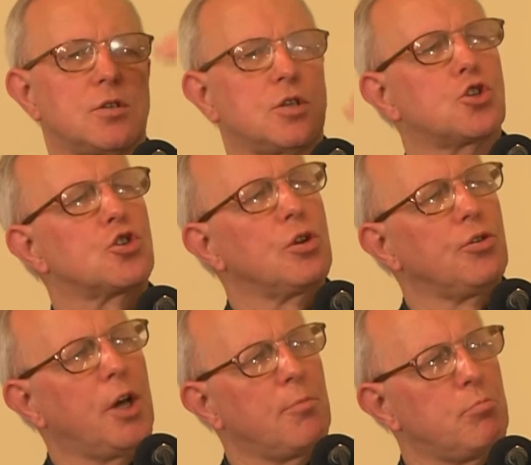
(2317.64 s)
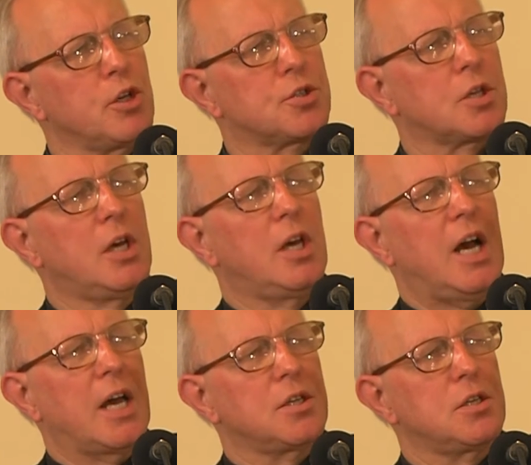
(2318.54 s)
additional numbers
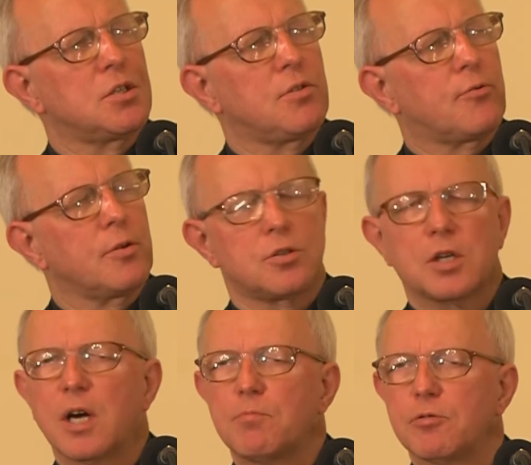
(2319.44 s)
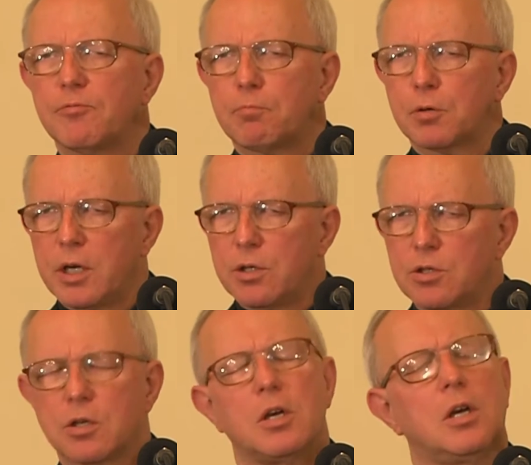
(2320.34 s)
and in a different type of
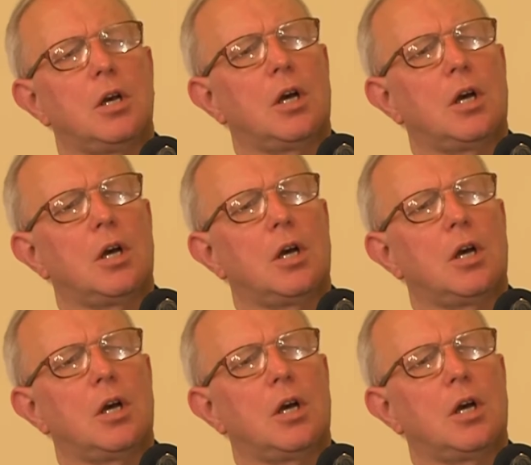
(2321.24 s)
print